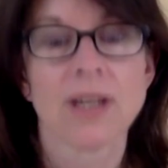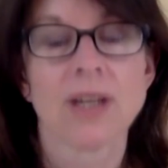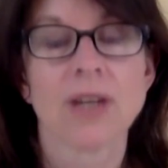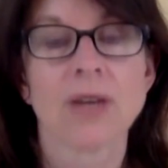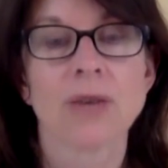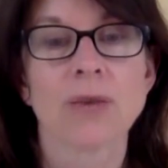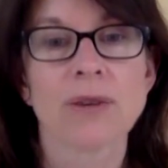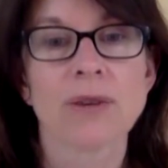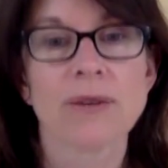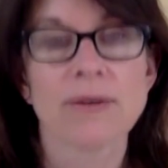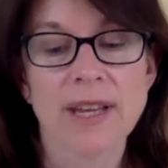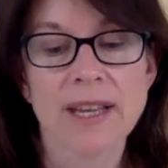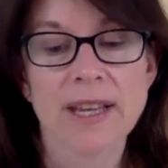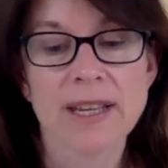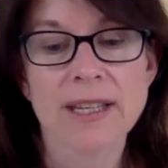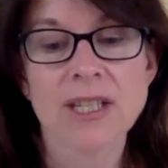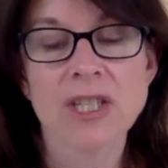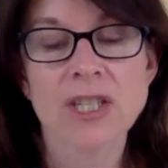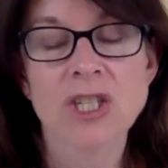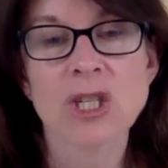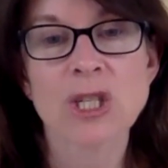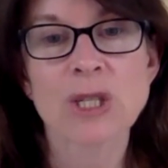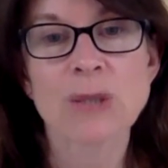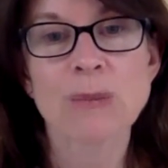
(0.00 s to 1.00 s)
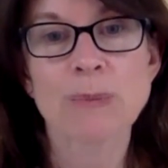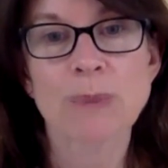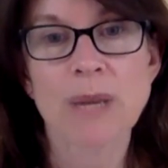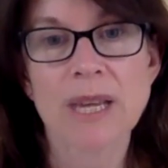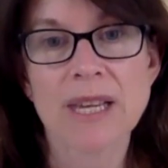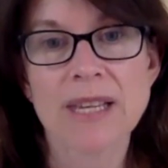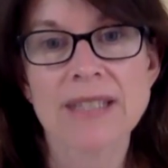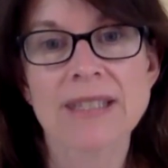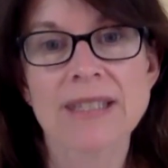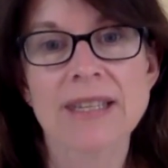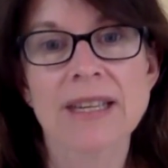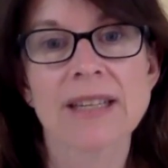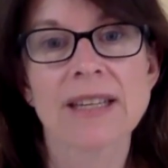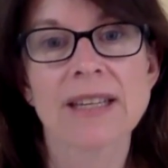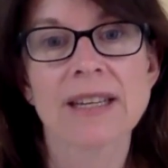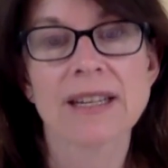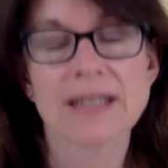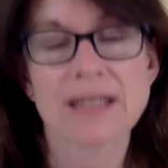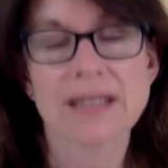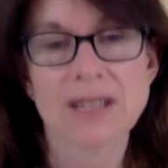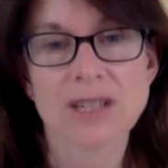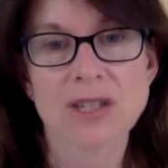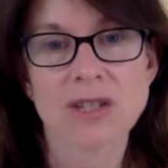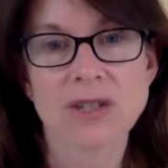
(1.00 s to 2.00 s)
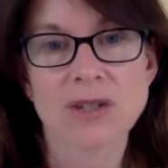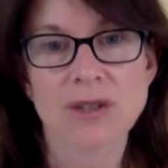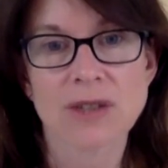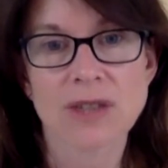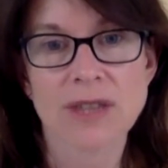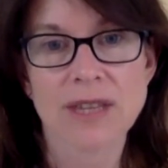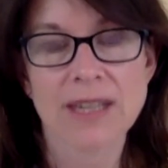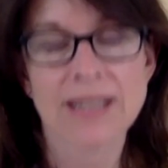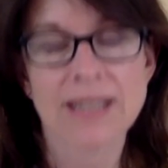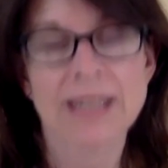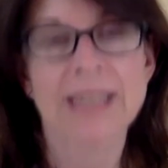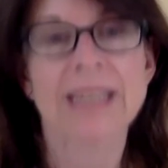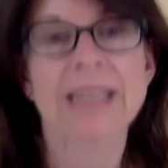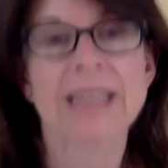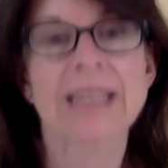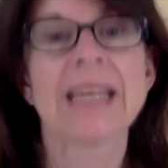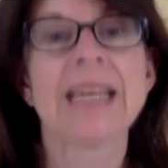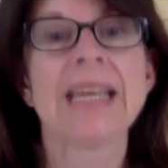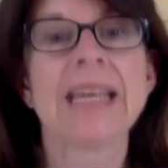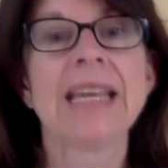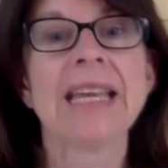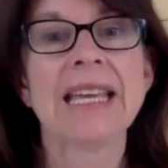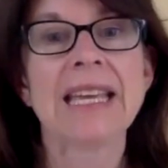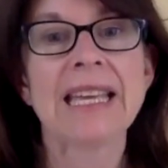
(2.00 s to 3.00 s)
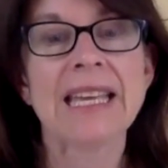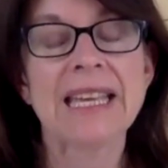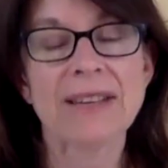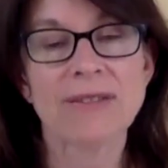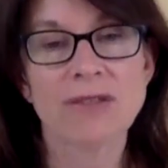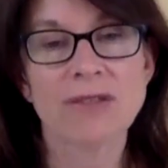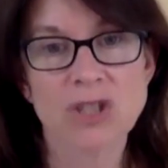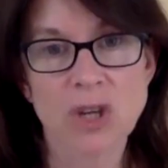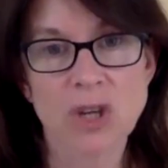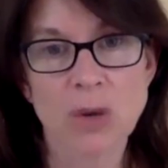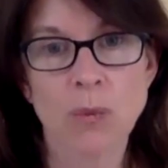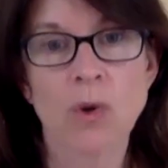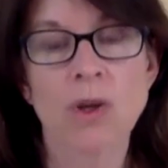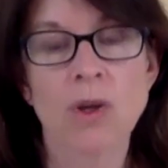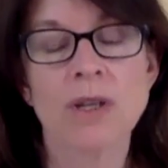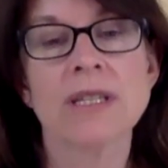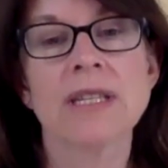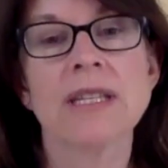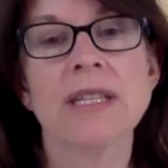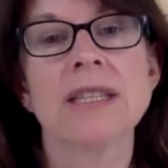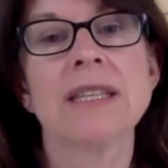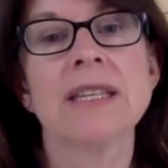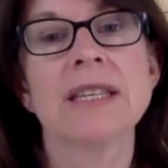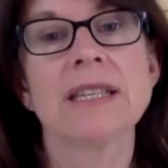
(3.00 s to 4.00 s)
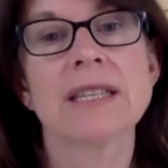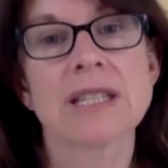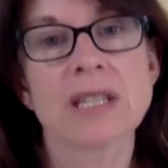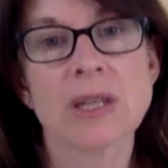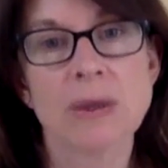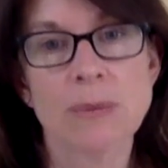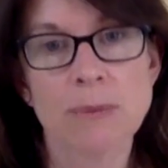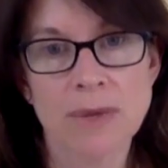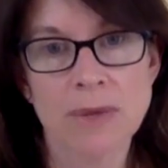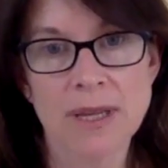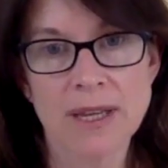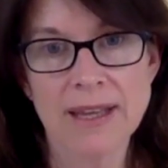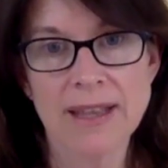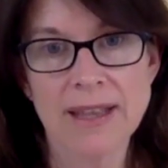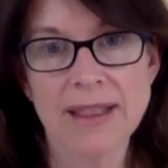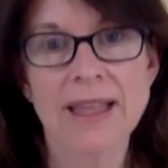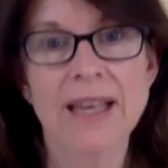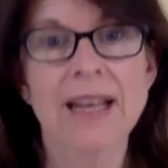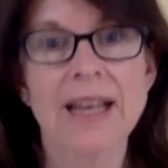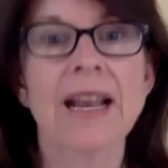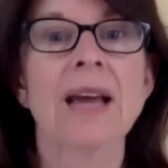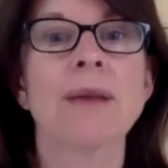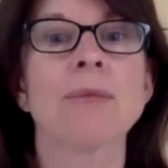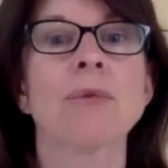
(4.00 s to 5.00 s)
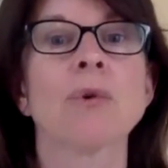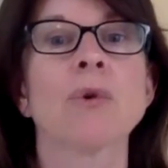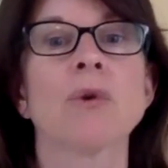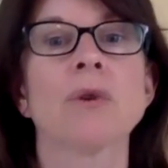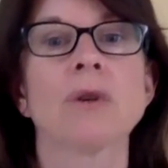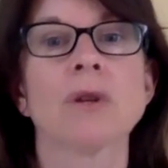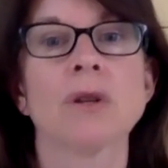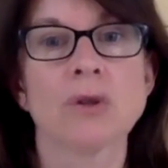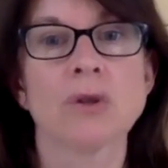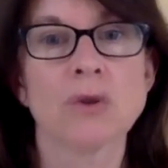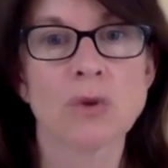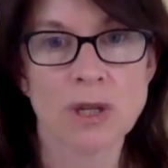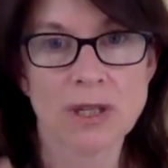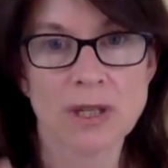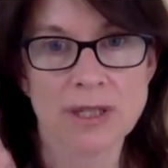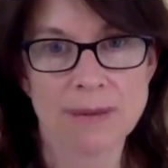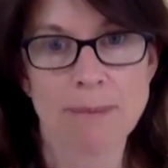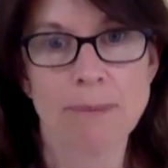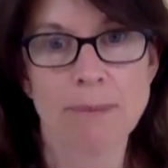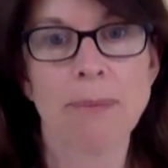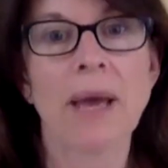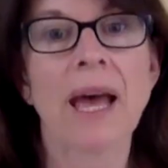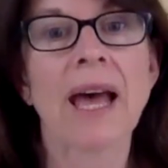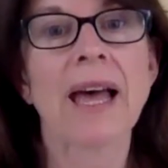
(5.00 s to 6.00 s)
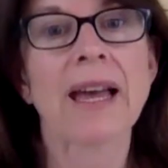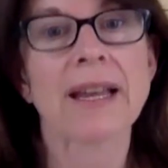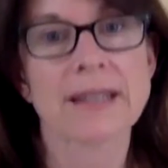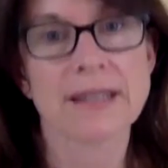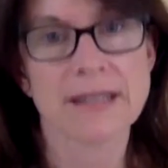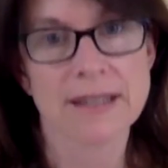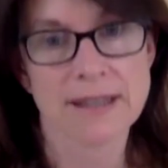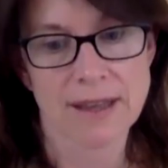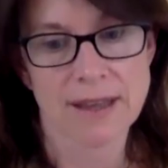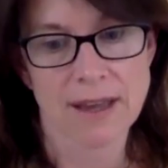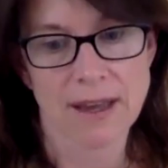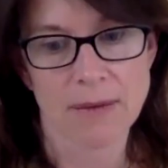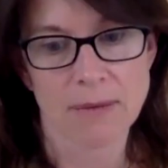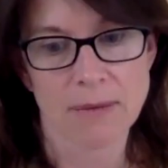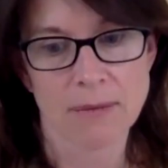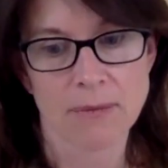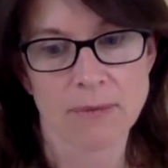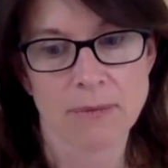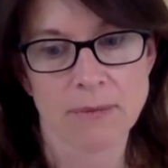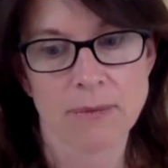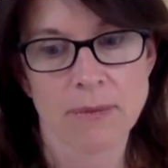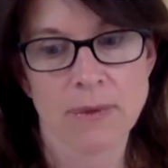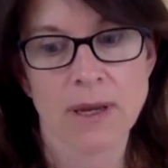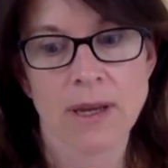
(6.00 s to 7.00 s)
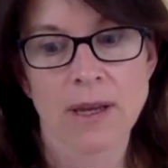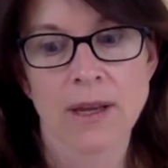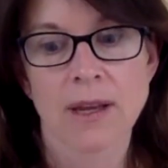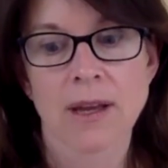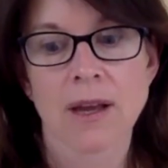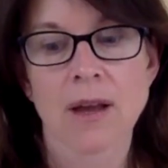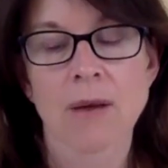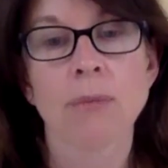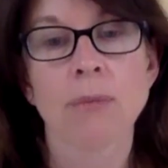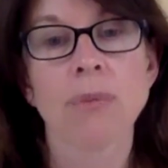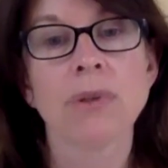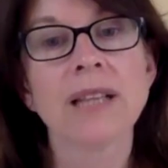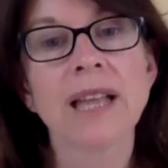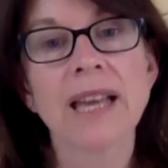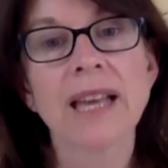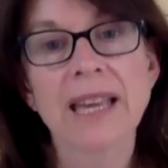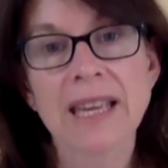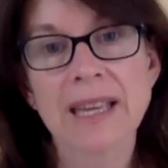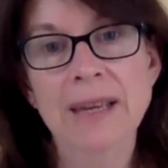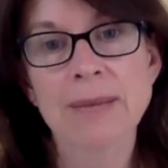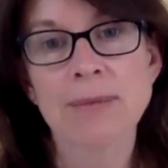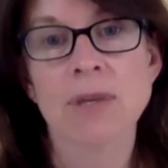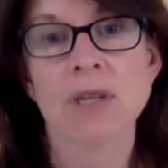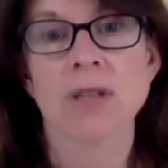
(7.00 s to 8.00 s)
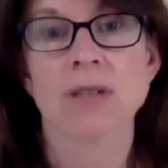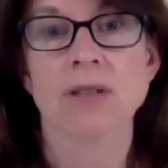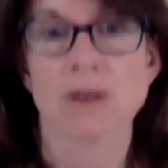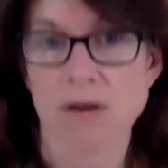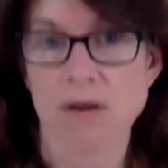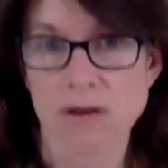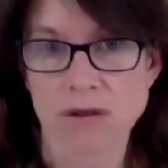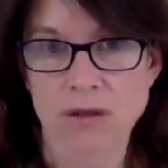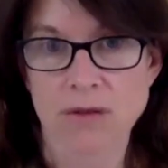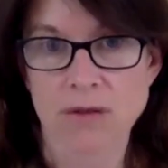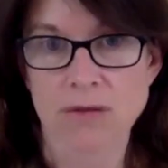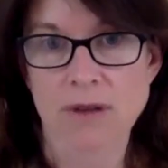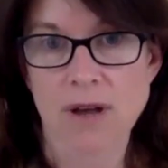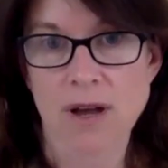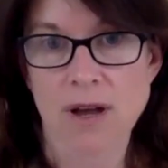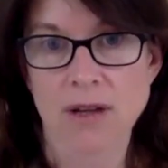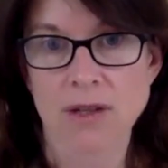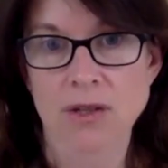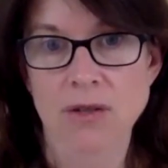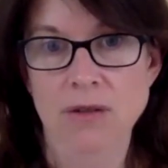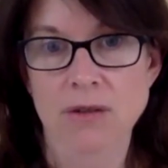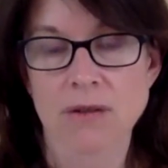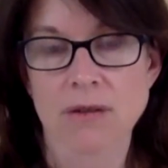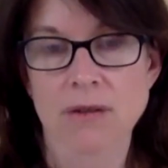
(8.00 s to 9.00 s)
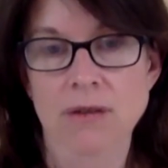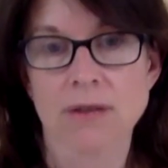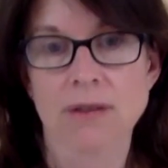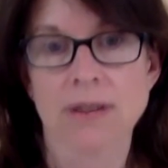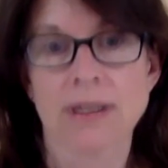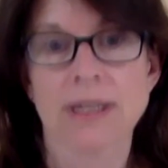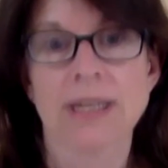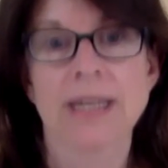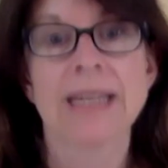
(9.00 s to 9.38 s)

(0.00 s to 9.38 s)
Revenge is based on conditional thinking. If someone did this to me, then I'm going to do this back to them. Blame is also logical.